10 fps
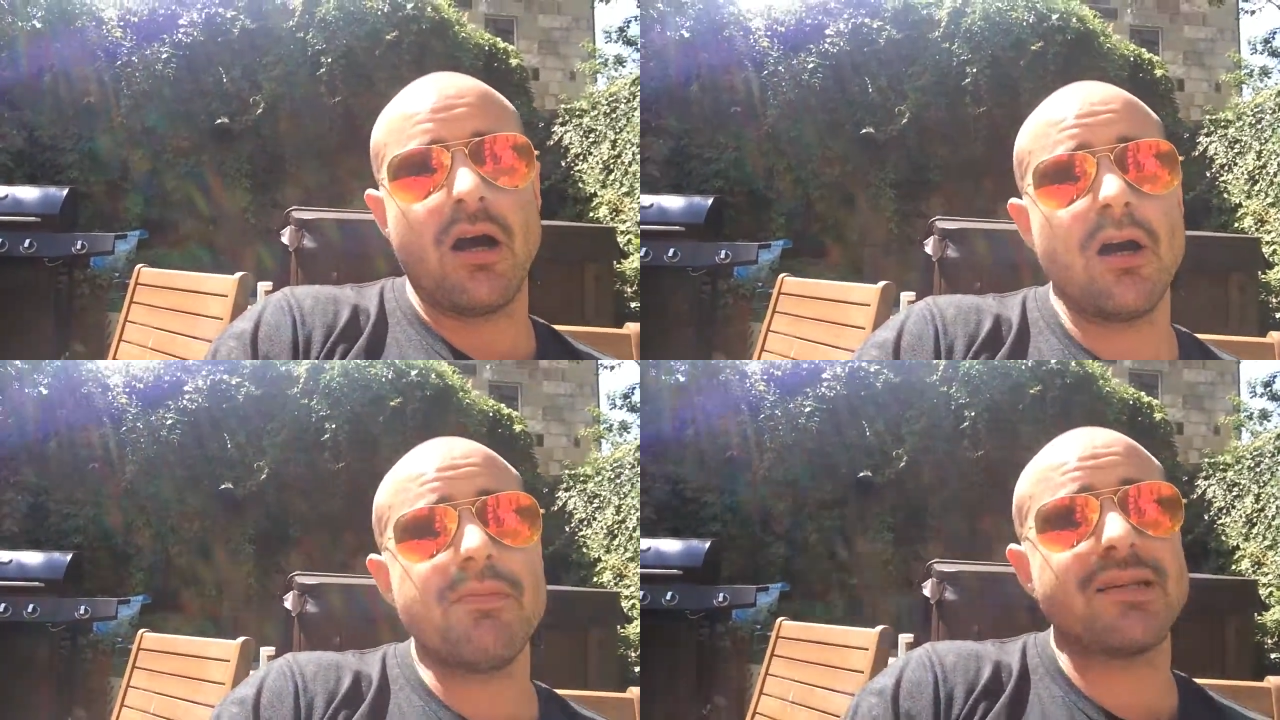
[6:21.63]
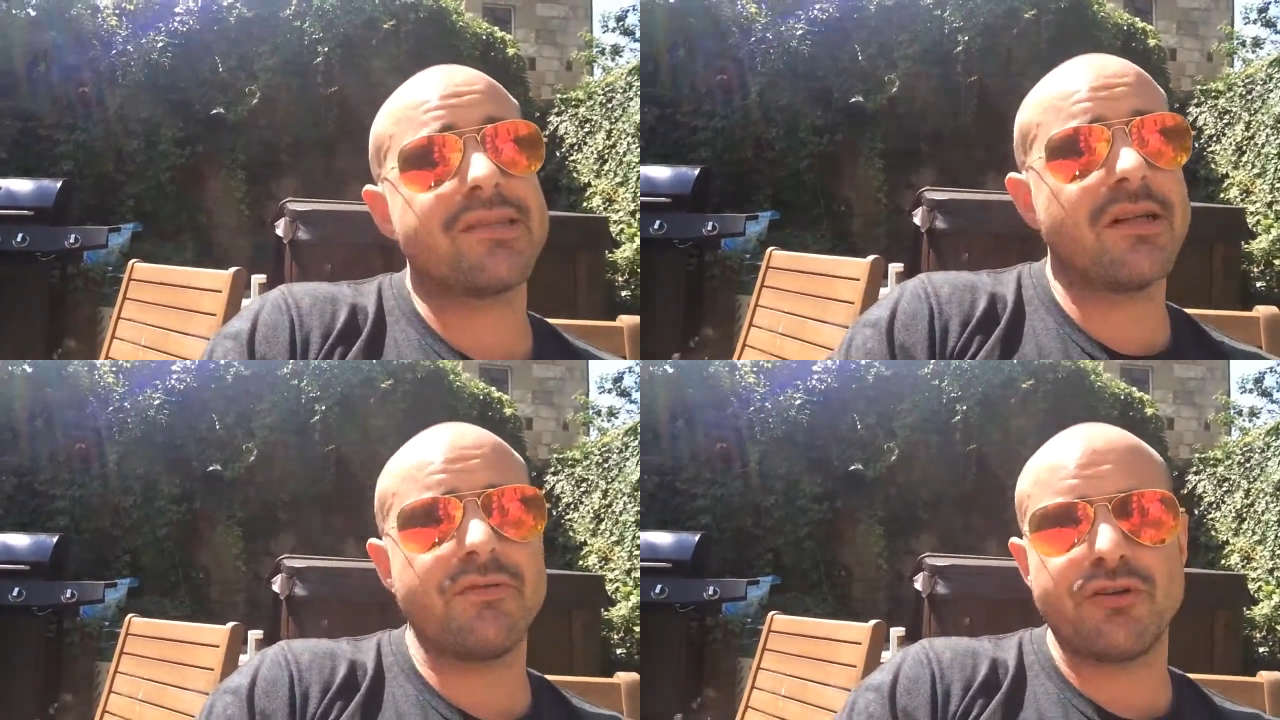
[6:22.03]
I hope that
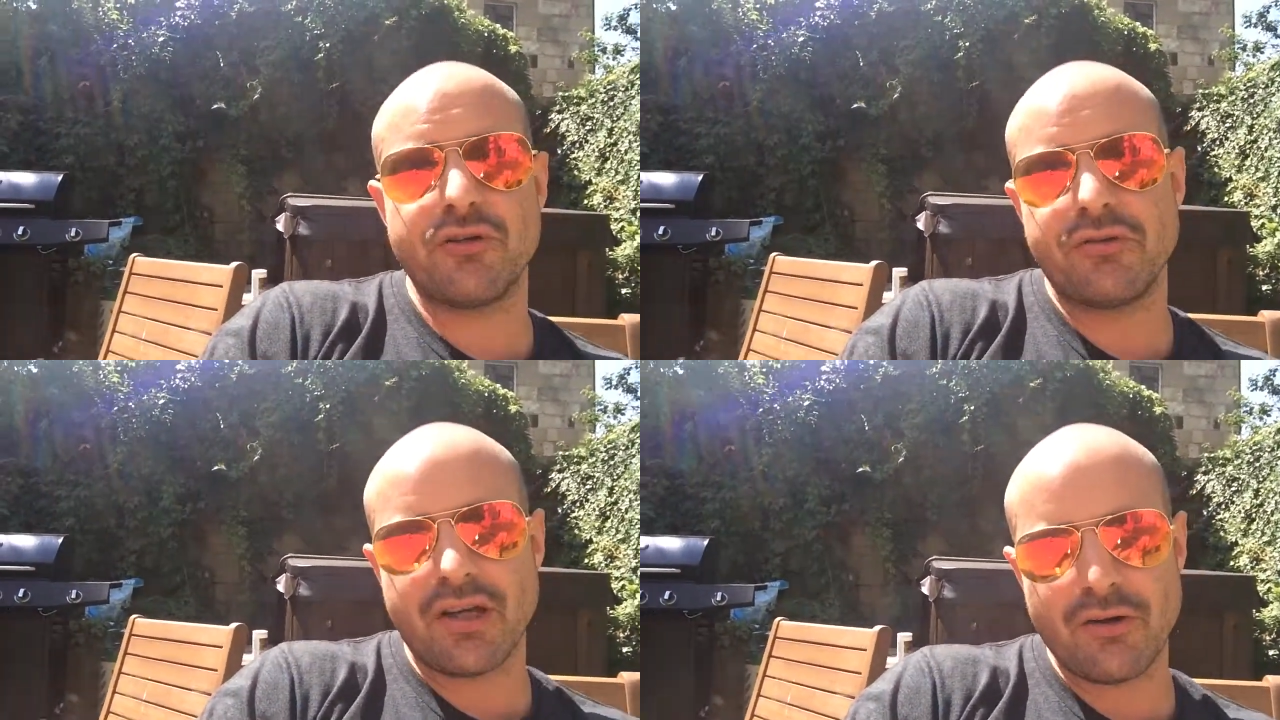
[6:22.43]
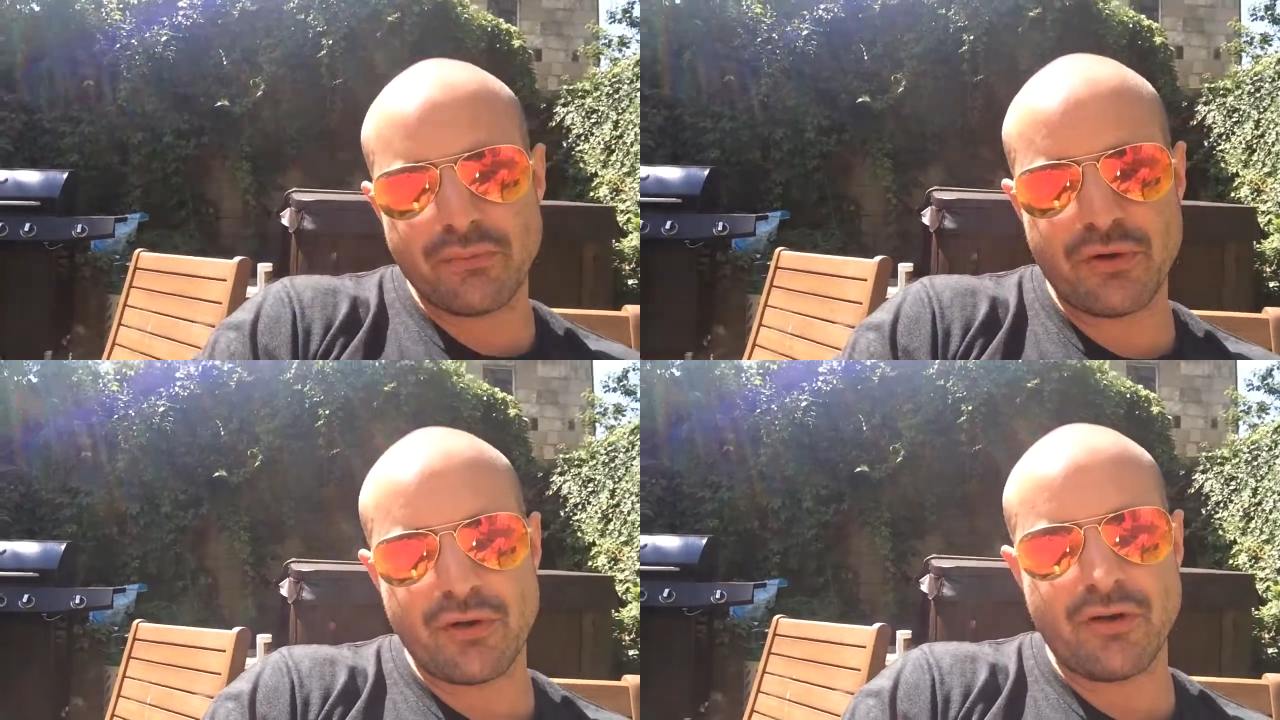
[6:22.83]
served you to
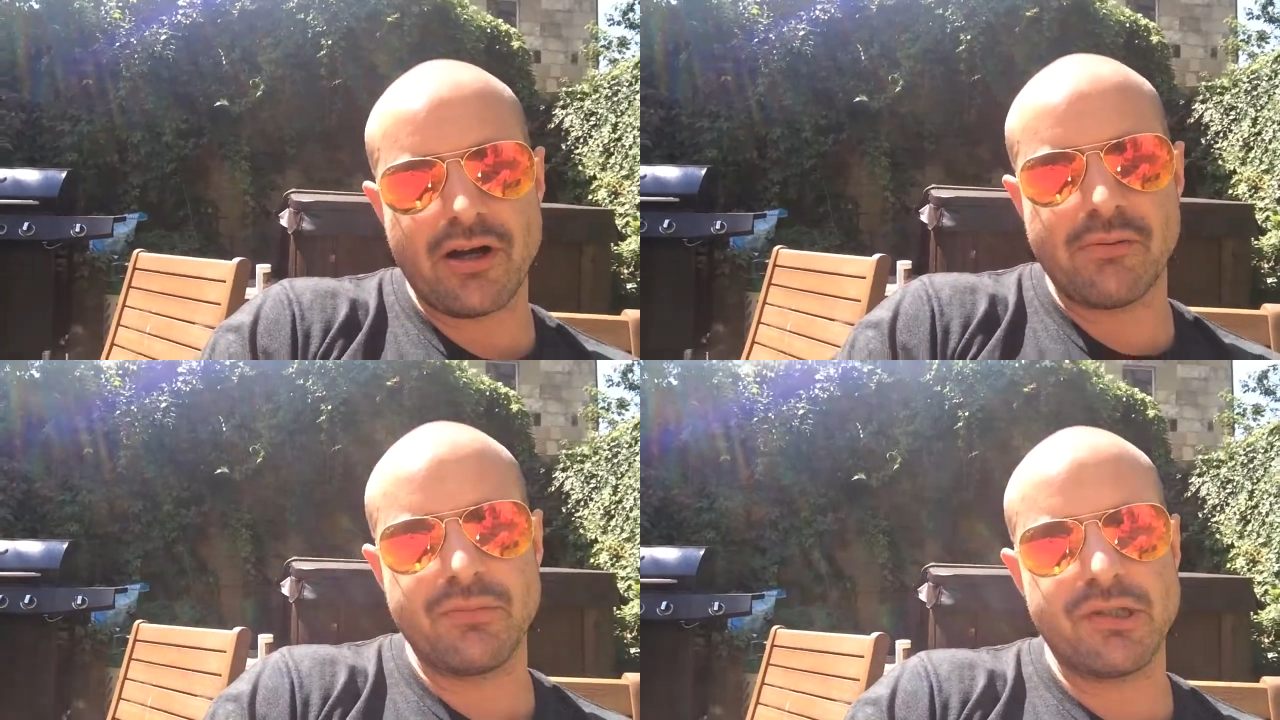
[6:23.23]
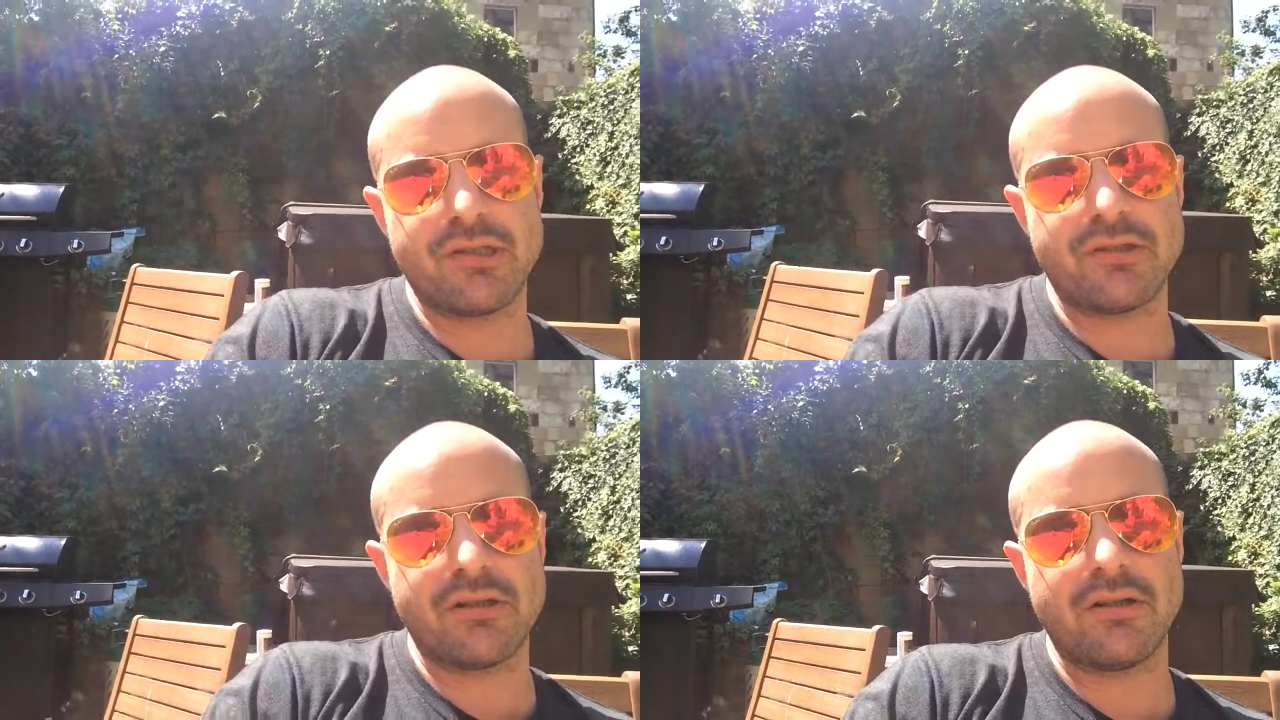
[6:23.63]
help you,
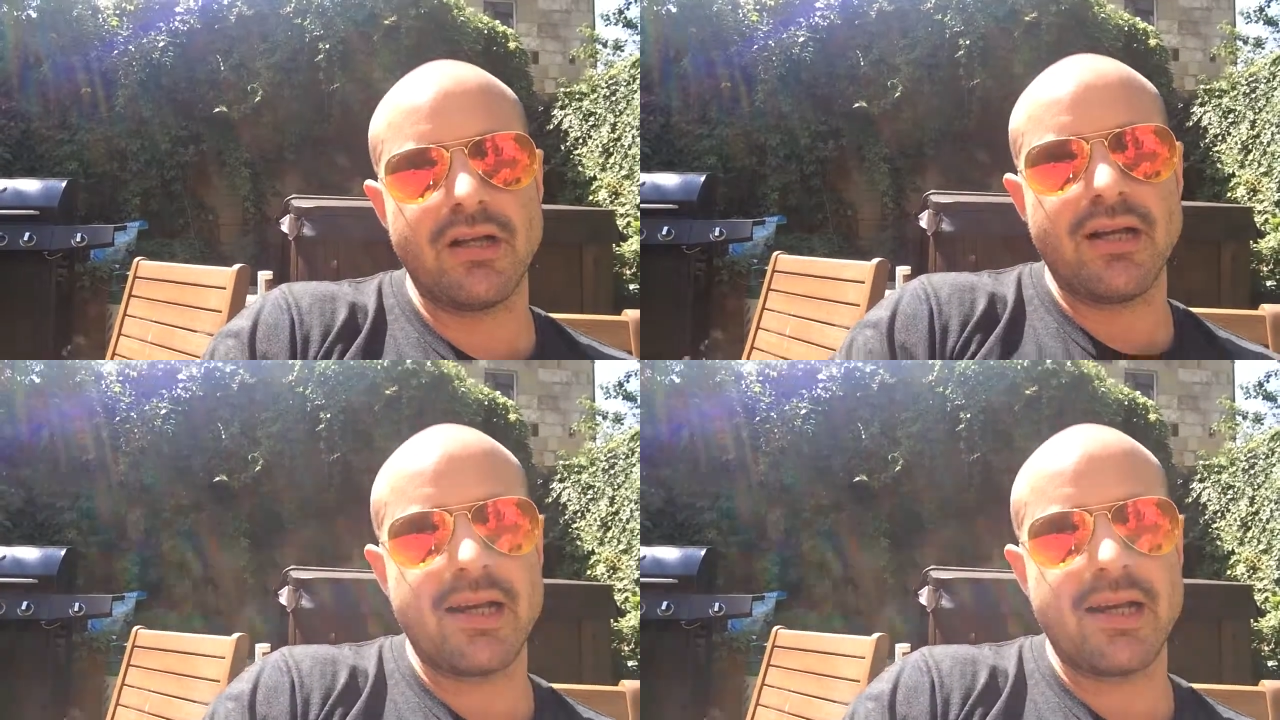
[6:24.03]
just to